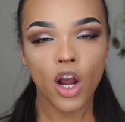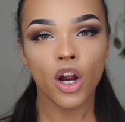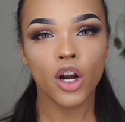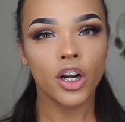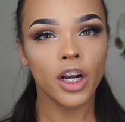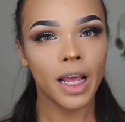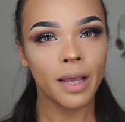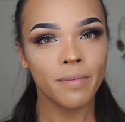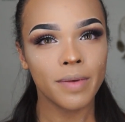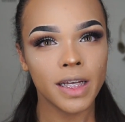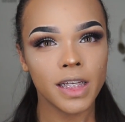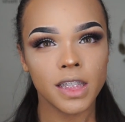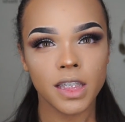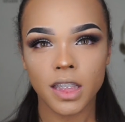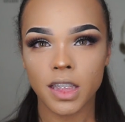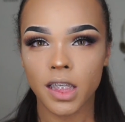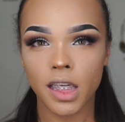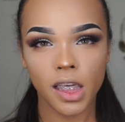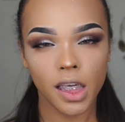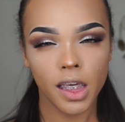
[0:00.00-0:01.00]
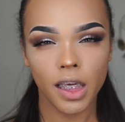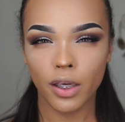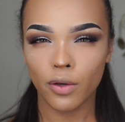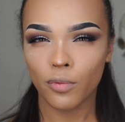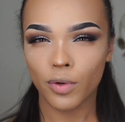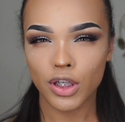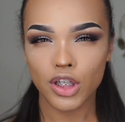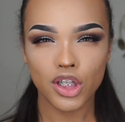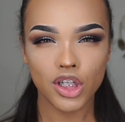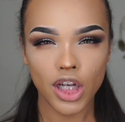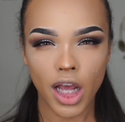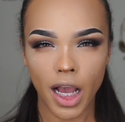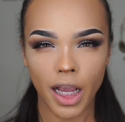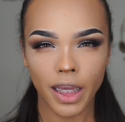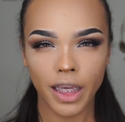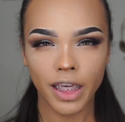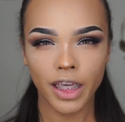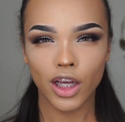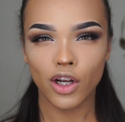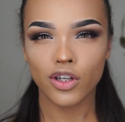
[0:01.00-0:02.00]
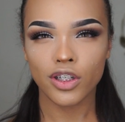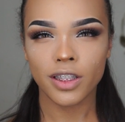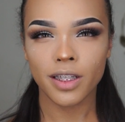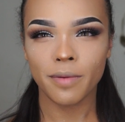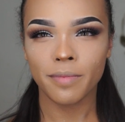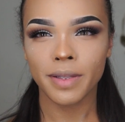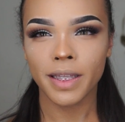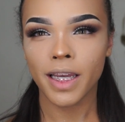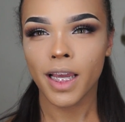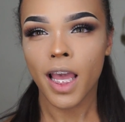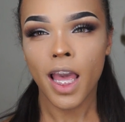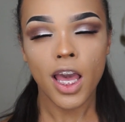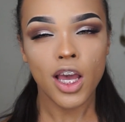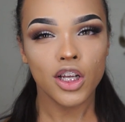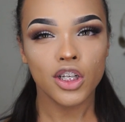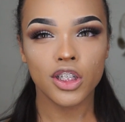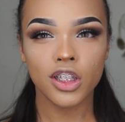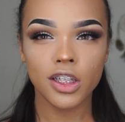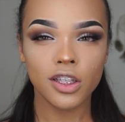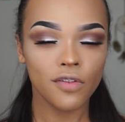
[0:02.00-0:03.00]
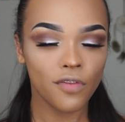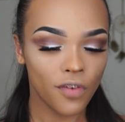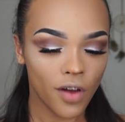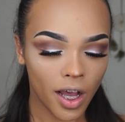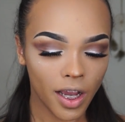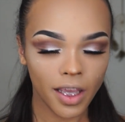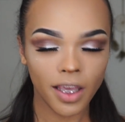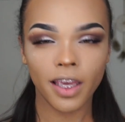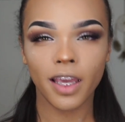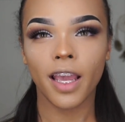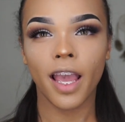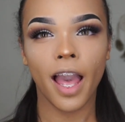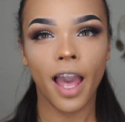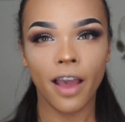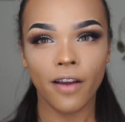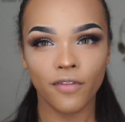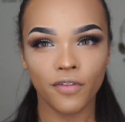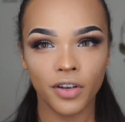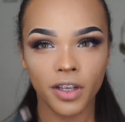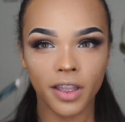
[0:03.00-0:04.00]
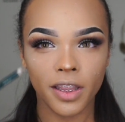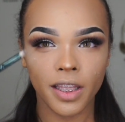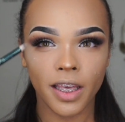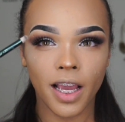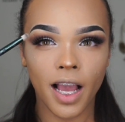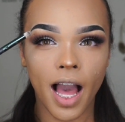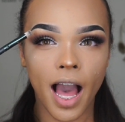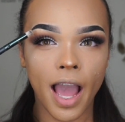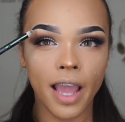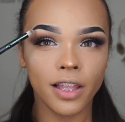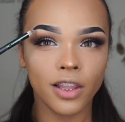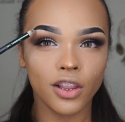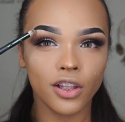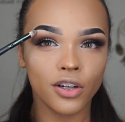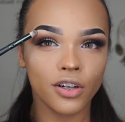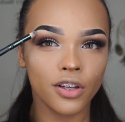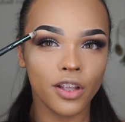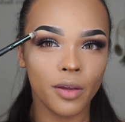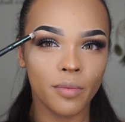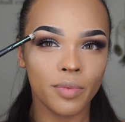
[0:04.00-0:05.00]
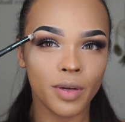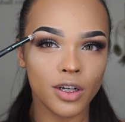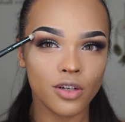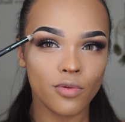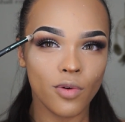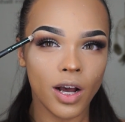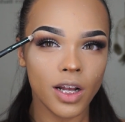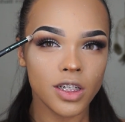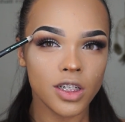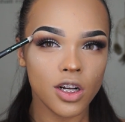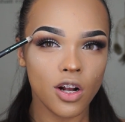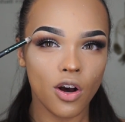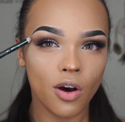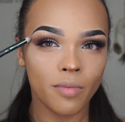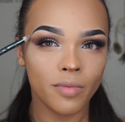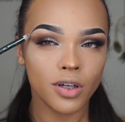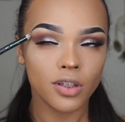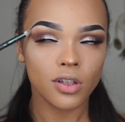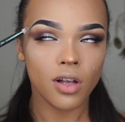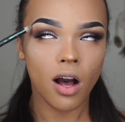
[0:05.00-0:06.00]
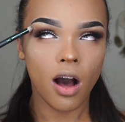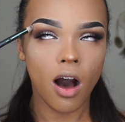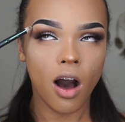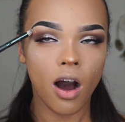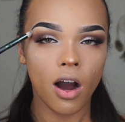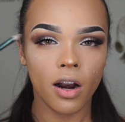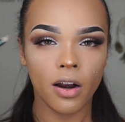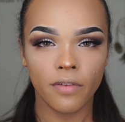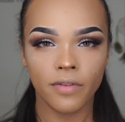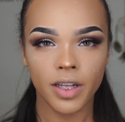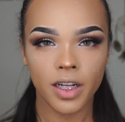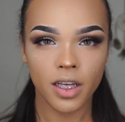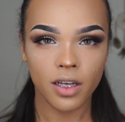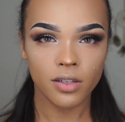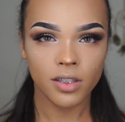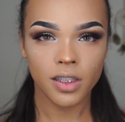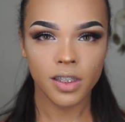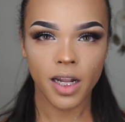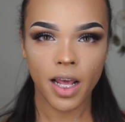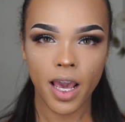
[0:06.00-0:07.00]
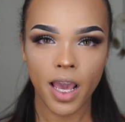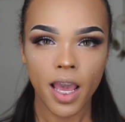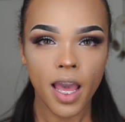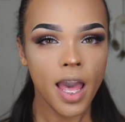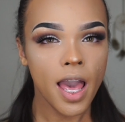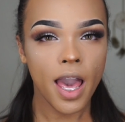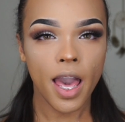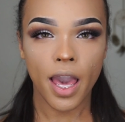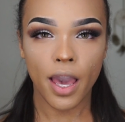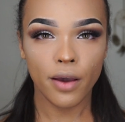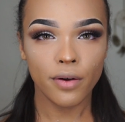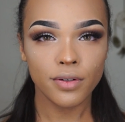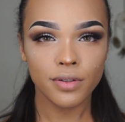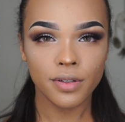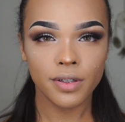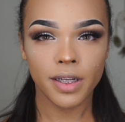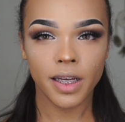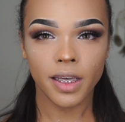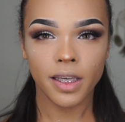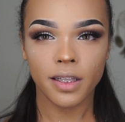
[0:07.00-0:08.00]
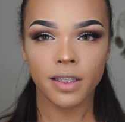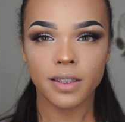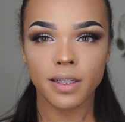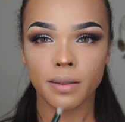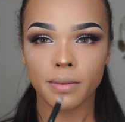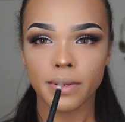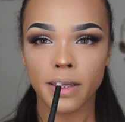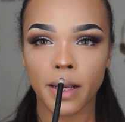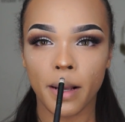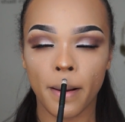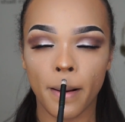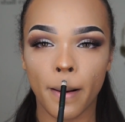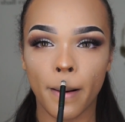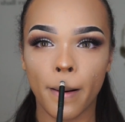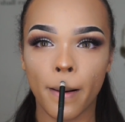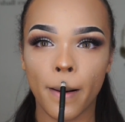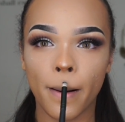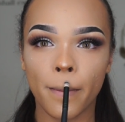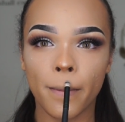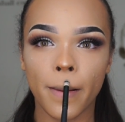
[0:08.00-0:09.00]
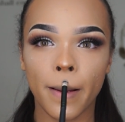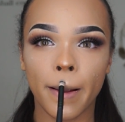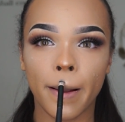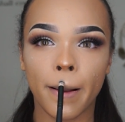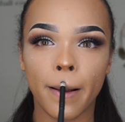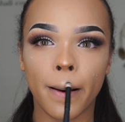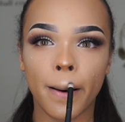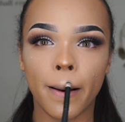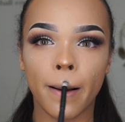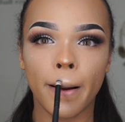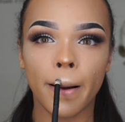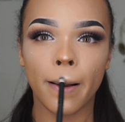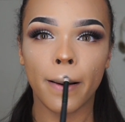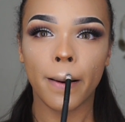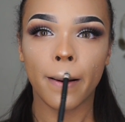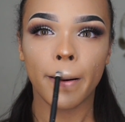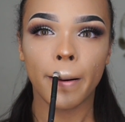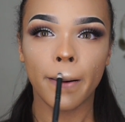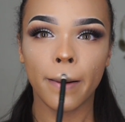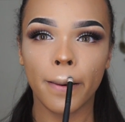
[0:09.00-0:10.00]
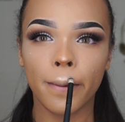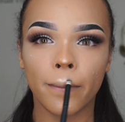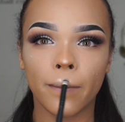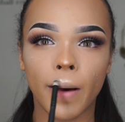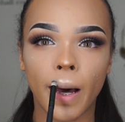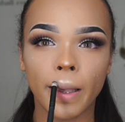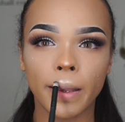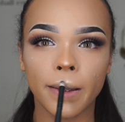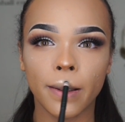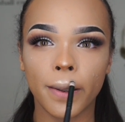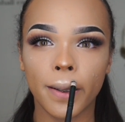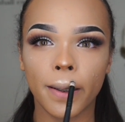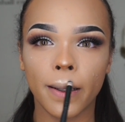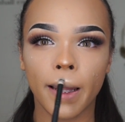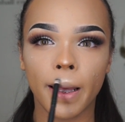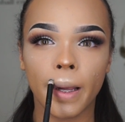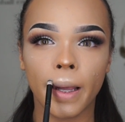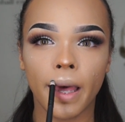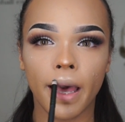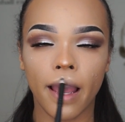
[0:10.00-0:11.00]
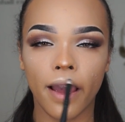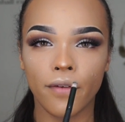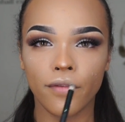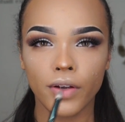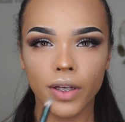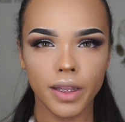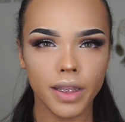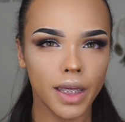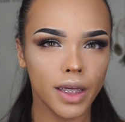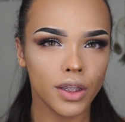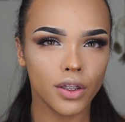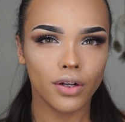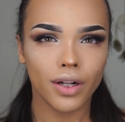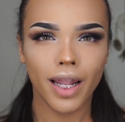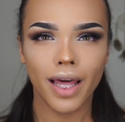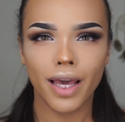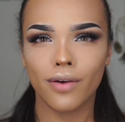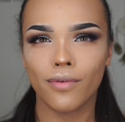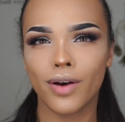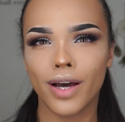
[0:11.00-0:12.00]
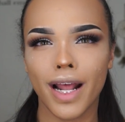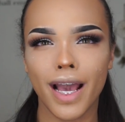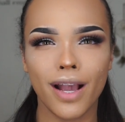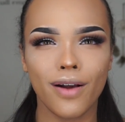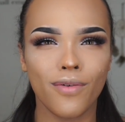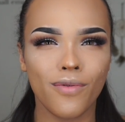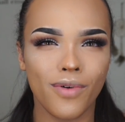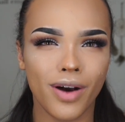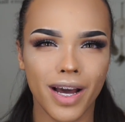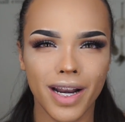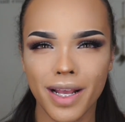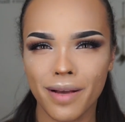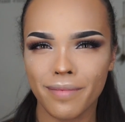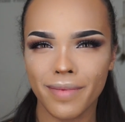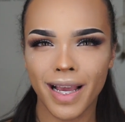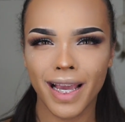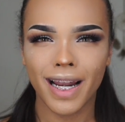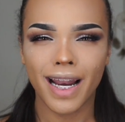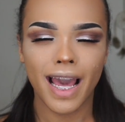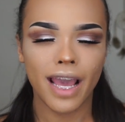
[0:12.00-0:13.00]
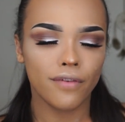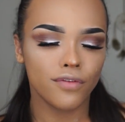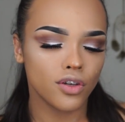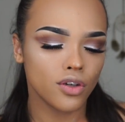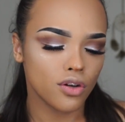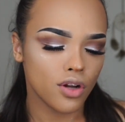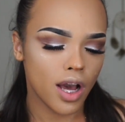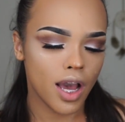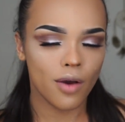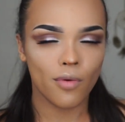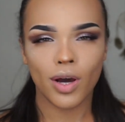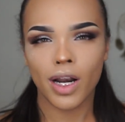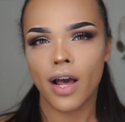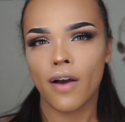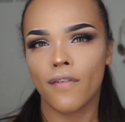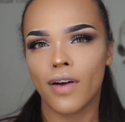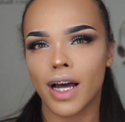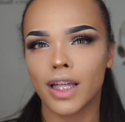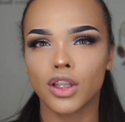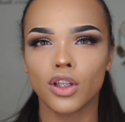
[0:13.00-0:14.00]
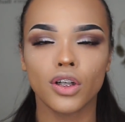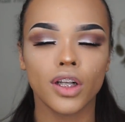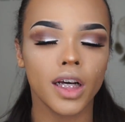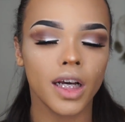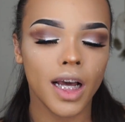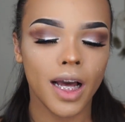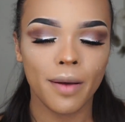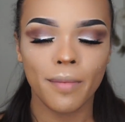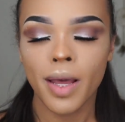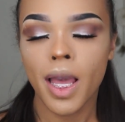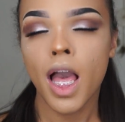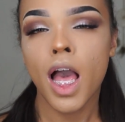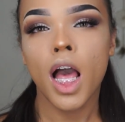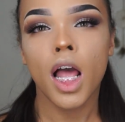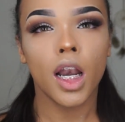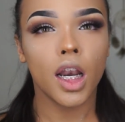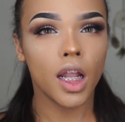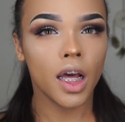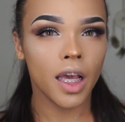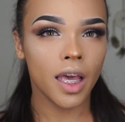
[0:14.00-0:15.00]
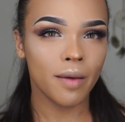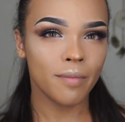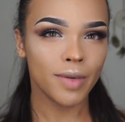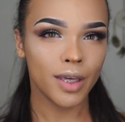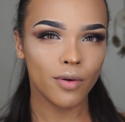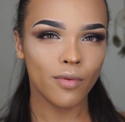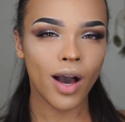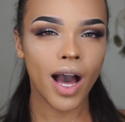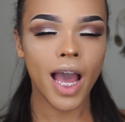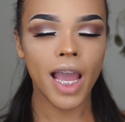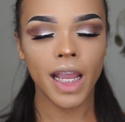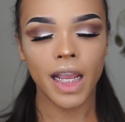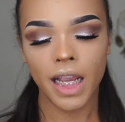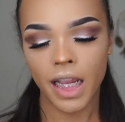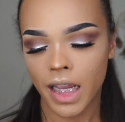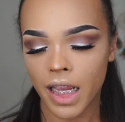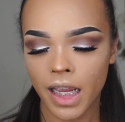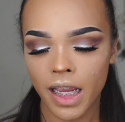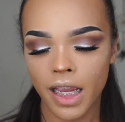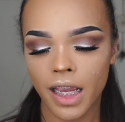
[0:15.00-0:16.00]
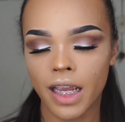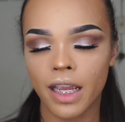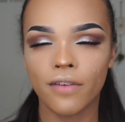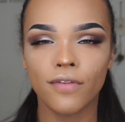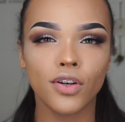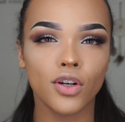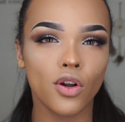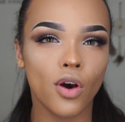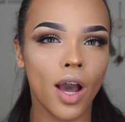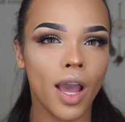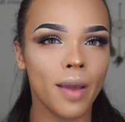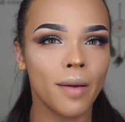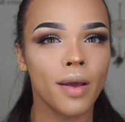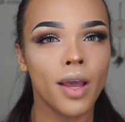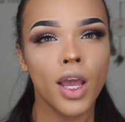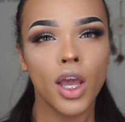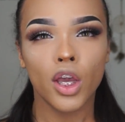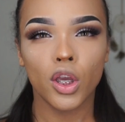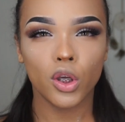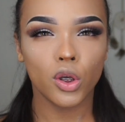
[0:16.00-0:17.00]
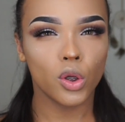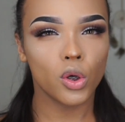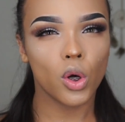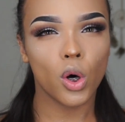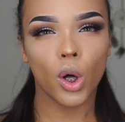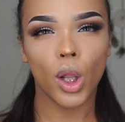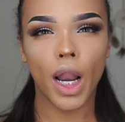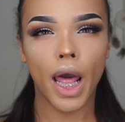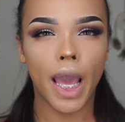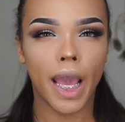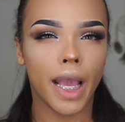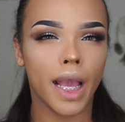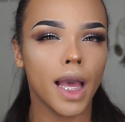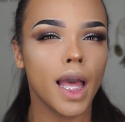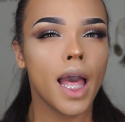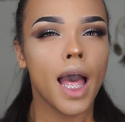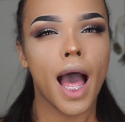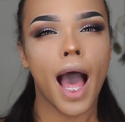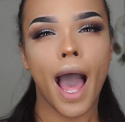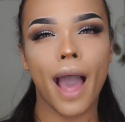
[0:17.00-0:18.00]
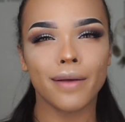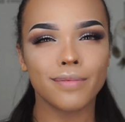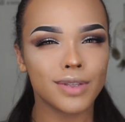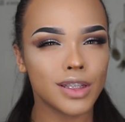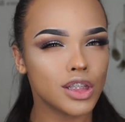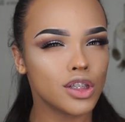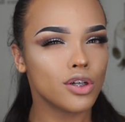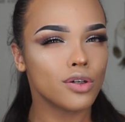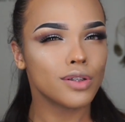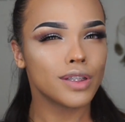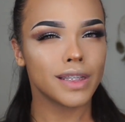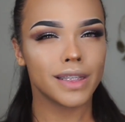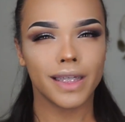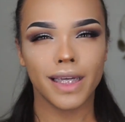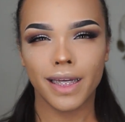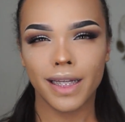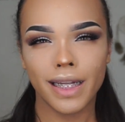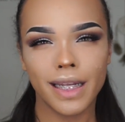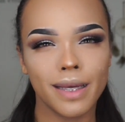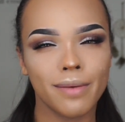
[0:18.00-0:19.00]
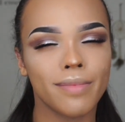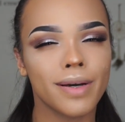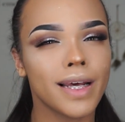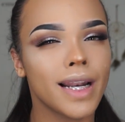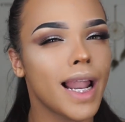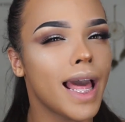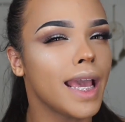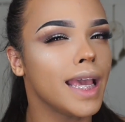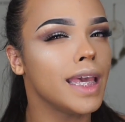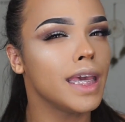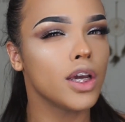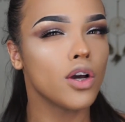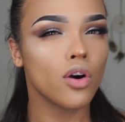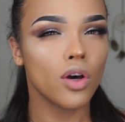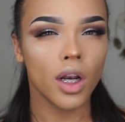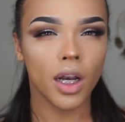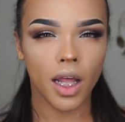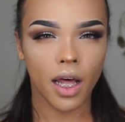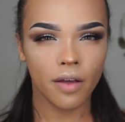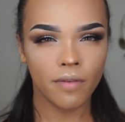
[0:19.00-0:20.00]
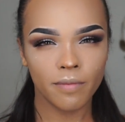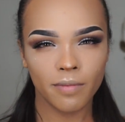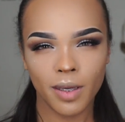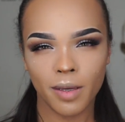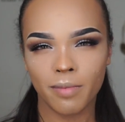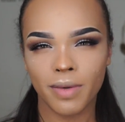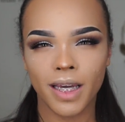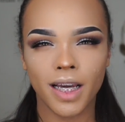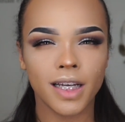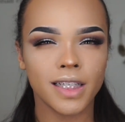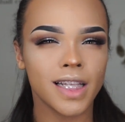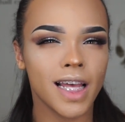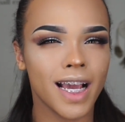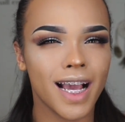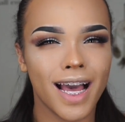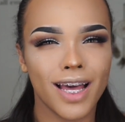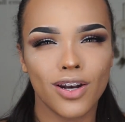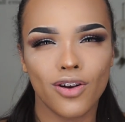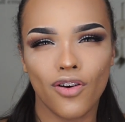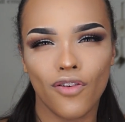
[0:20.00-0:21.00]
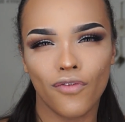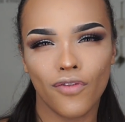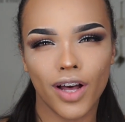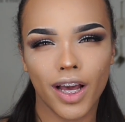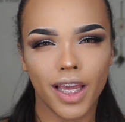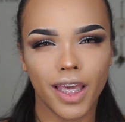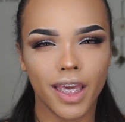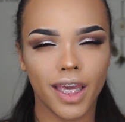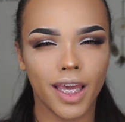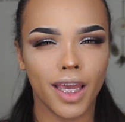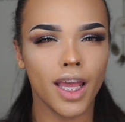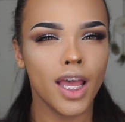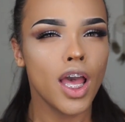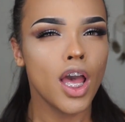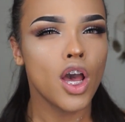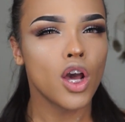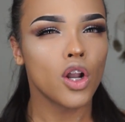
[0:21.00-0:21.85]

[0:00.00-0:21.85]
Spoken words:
her name is Eat with Chunky or something. She's fucking everything. I literally binge watched almost all her videos today. It was ridiculous. I was like, oh my god, her and her vato are like everything. They're like what I want in my life. You know, I want a vato to come look at me while I eat, even though I, you know, like, I'm still skinny, but like he gonna love me because I got no fucking